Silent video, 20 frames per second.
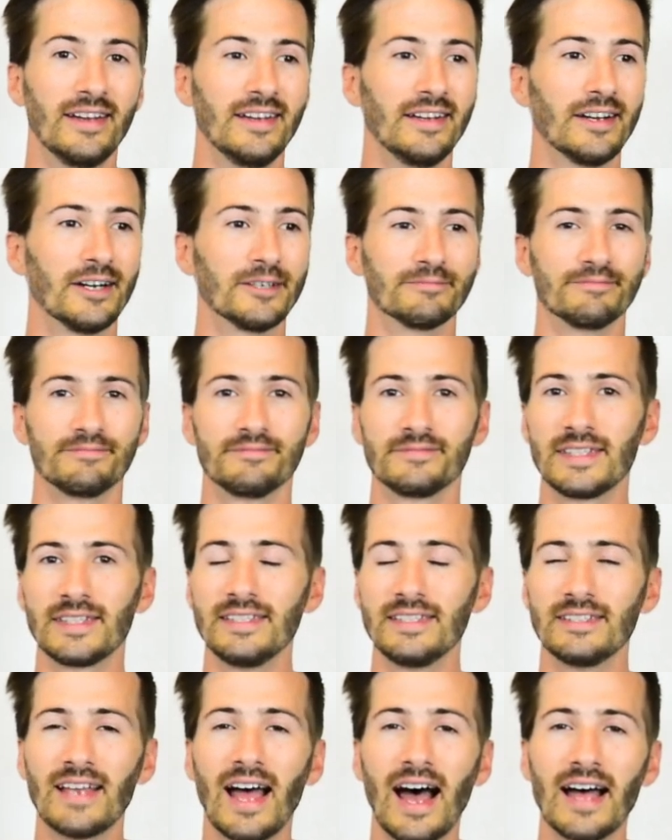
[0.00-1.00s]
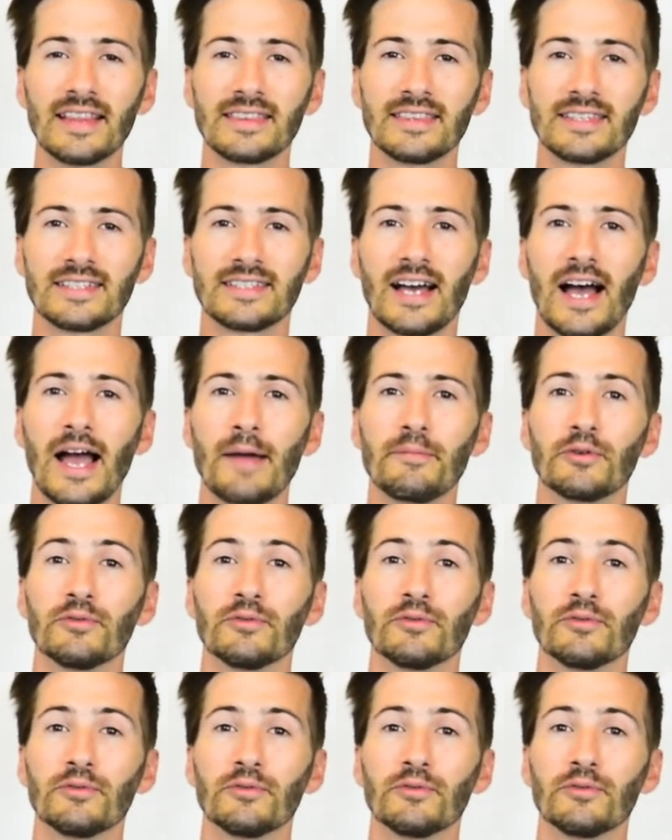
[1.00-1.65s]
You know, not the time